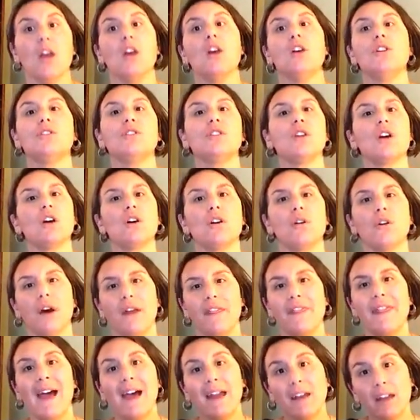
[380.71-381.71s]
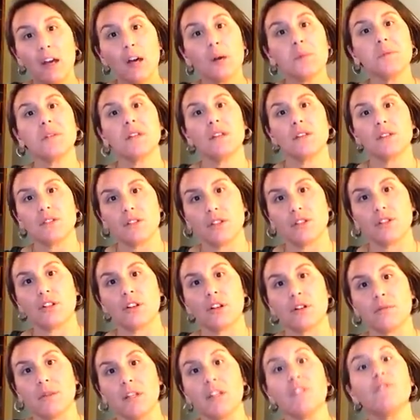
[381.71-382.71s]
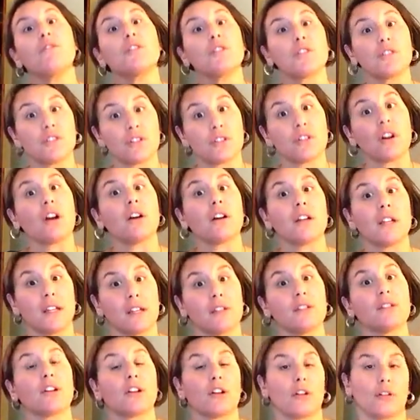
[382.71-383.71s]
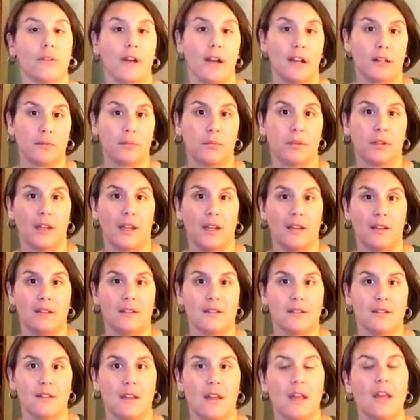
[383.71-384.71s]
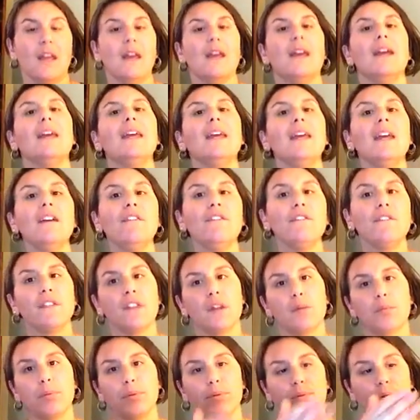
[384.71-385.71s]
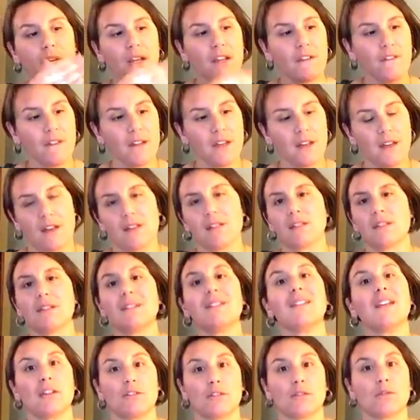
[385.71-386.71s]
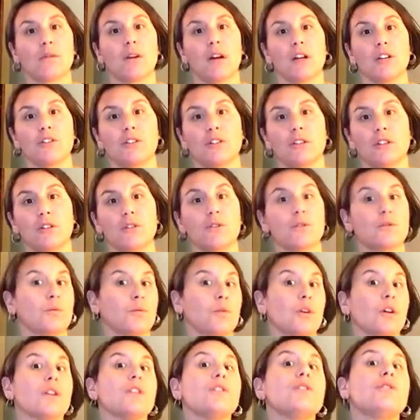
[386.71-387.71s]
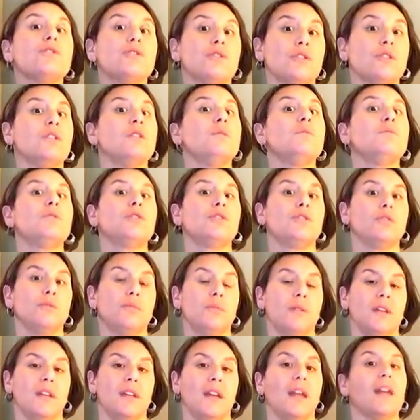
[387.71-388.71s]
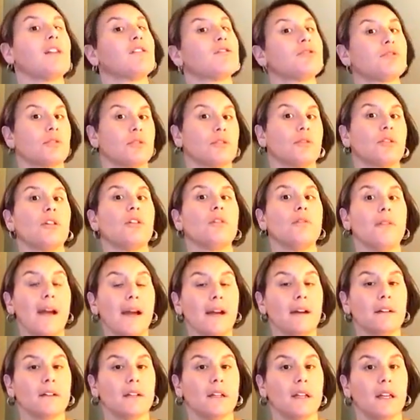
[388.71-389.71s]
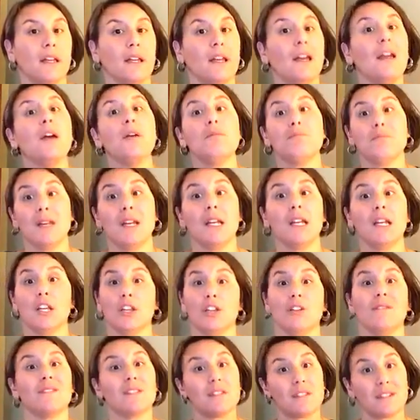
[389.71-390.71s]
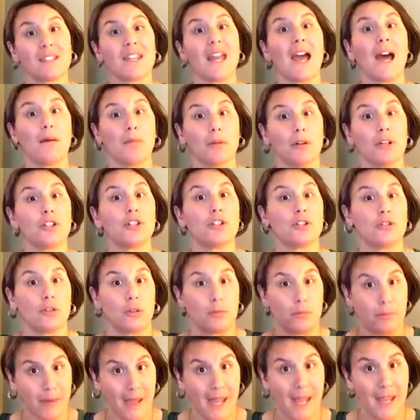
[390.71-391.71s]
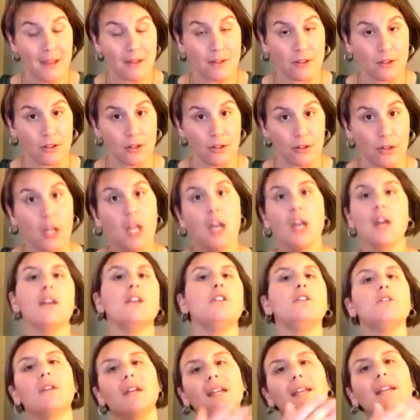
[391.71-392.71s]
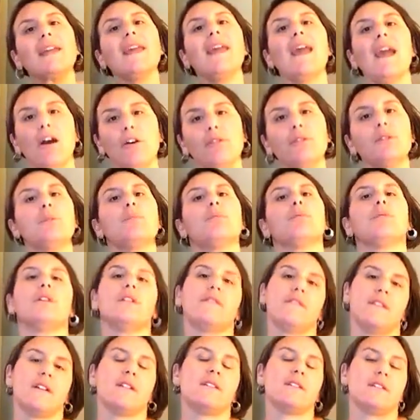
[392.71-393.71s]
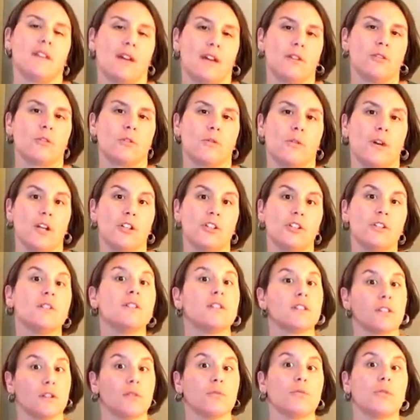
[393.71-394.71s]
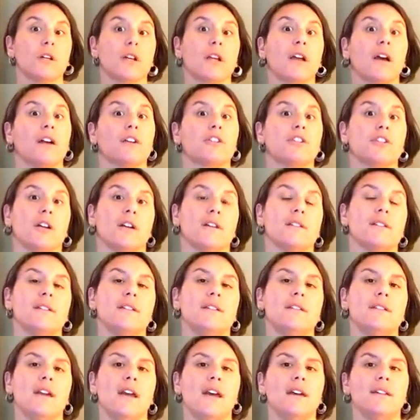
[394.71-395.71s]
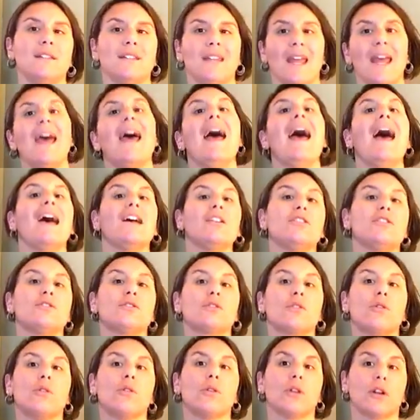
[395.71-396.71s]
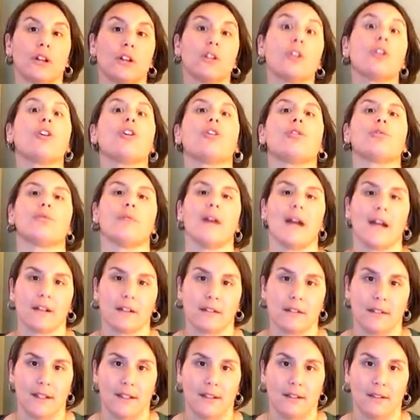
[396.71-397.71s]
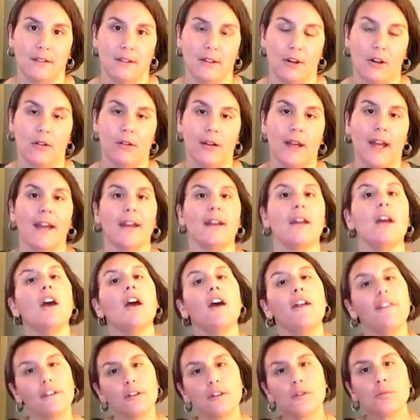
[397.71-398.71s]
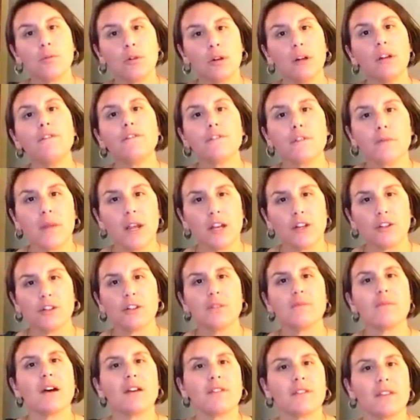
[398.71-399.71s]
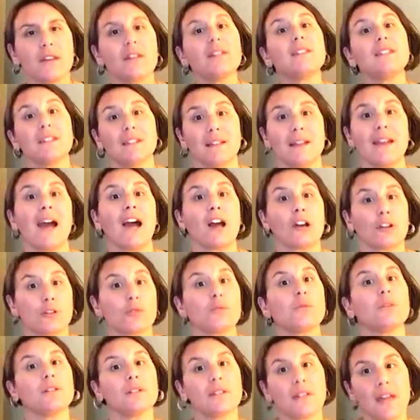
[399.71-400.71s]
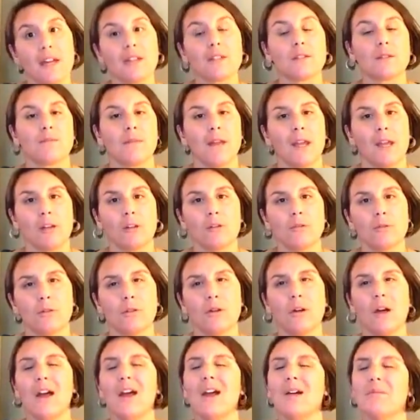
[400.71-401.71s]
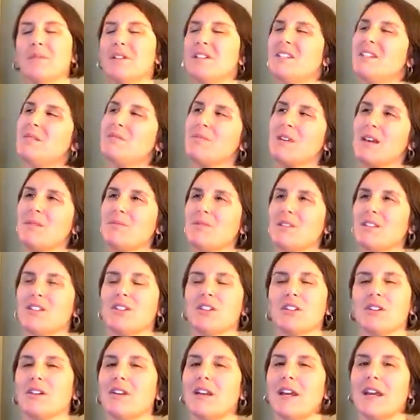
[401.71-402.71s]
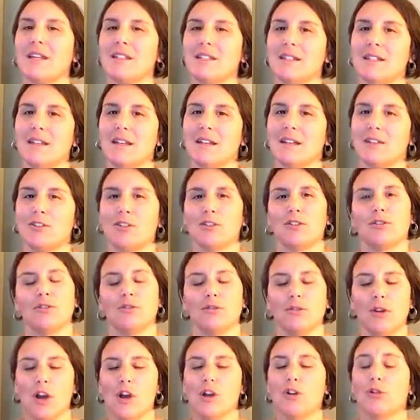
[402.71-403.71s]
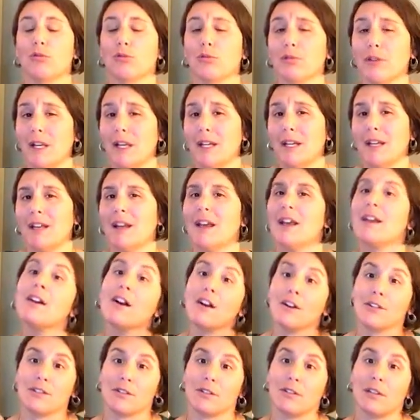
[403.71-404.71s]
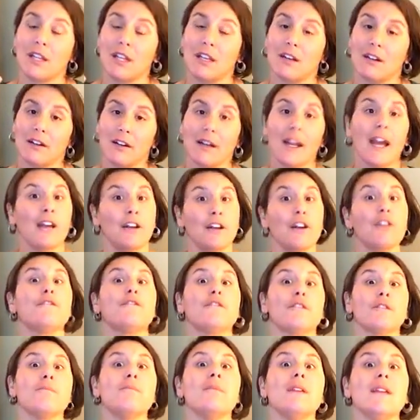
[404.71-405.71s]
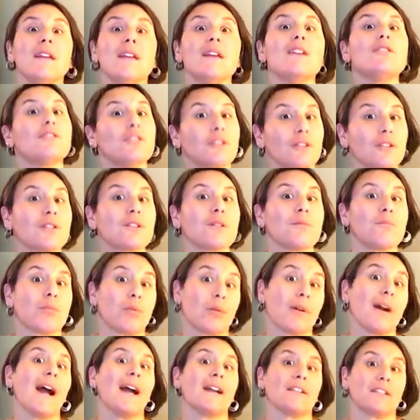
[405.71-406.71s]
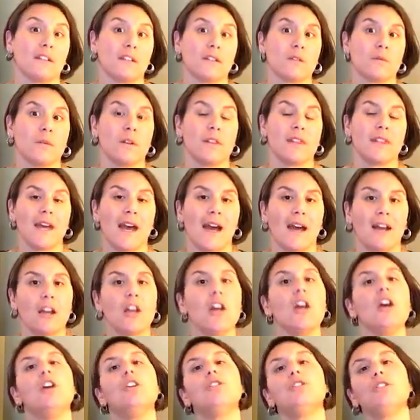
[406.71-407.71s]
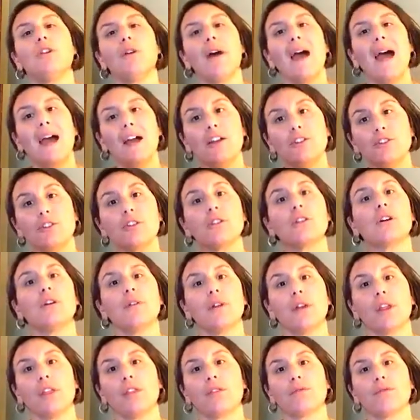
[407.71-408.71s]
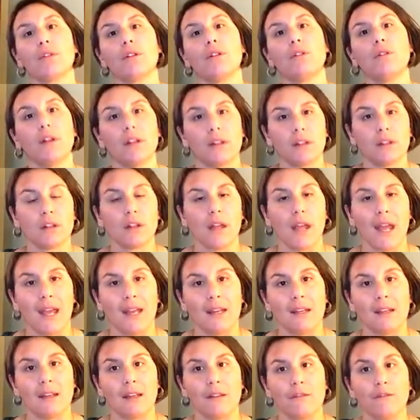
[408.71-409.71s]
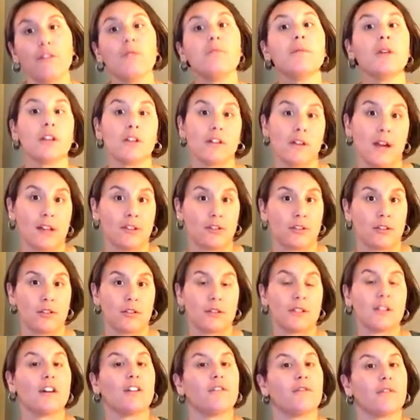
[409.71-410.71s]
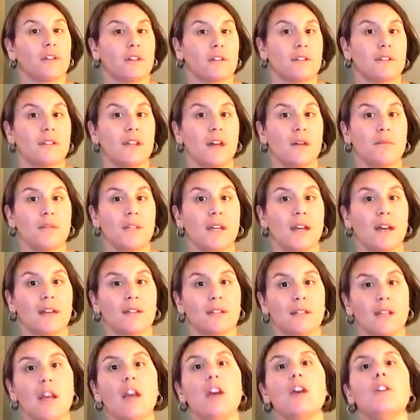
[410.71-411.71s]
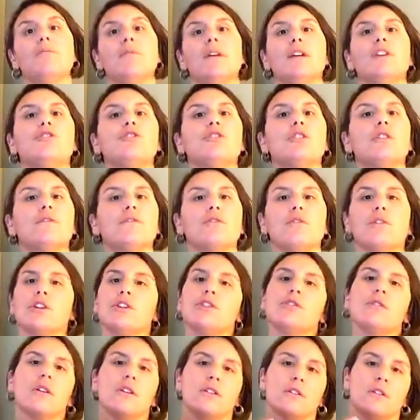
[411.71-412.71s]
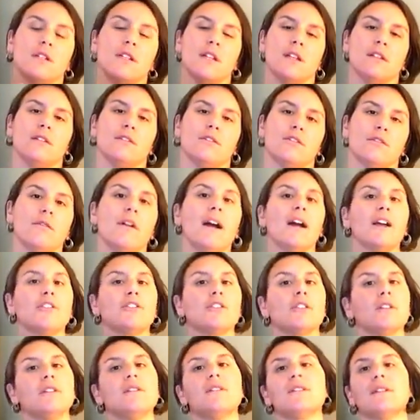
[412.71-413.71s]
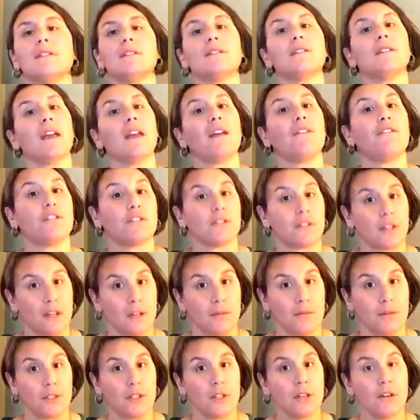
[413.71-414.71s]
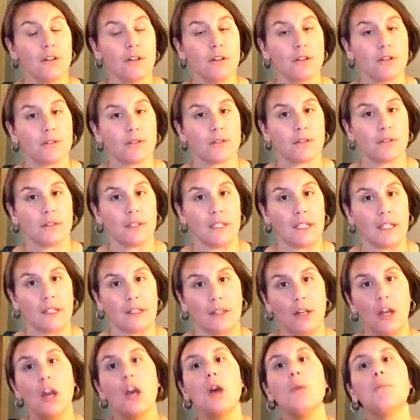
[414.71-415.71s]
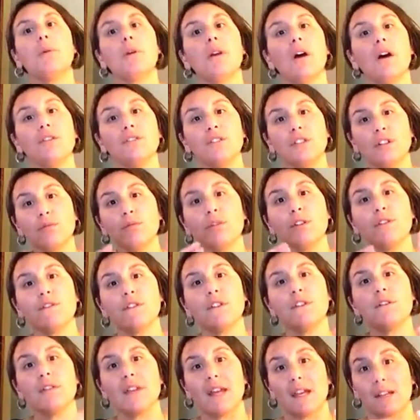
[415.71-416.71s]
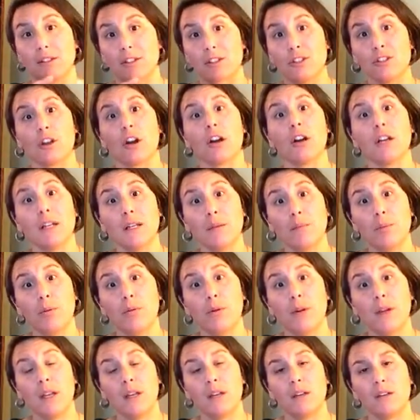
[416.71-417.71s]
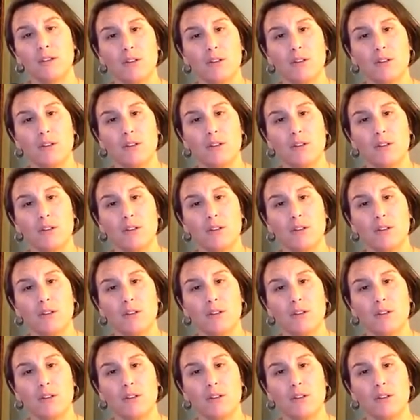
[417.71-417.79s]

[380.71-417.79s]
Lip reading: So that helps us determine if we're starting in the correct place. If the previous test questions were assumed to be answered correctly, meaning you've established your basal, you can count the previous test questions in the Woodcock-Johnson test as scored correctly. Okay, there's more information about this in the actual test manual, but sometimes it's a good idea to read it and also hear it. I know for me, it took some practice with that. So as you're going through and familiarizing yourself with the subtest, make sure, of course, you understand the directions and if there's any materials you need, but also review that starting point.